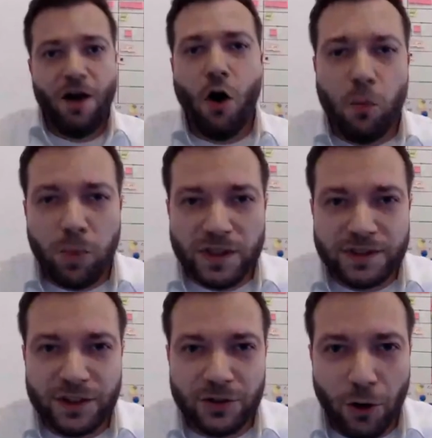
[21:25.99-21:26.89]

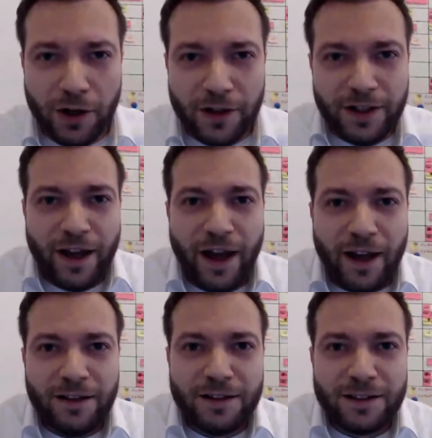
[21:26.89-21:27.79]
Opens the door,
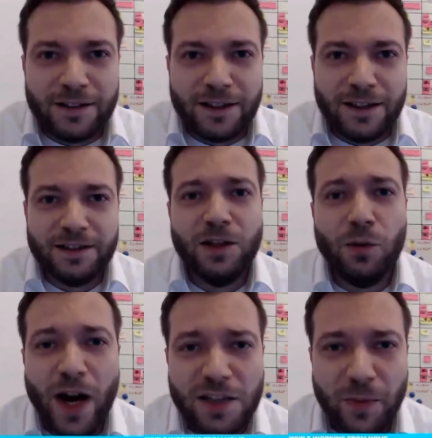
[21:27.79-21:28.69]
and
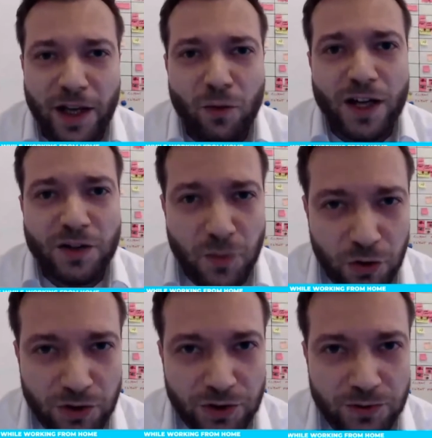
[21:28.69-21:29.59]
the wise man was
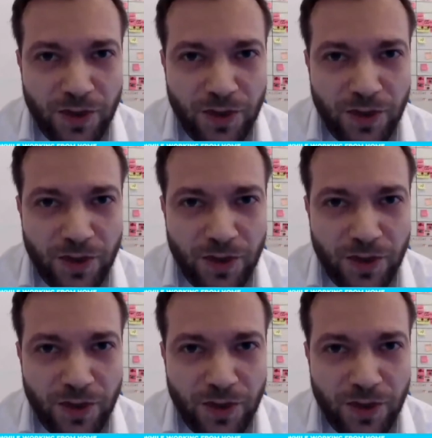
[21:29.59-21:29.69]
mute.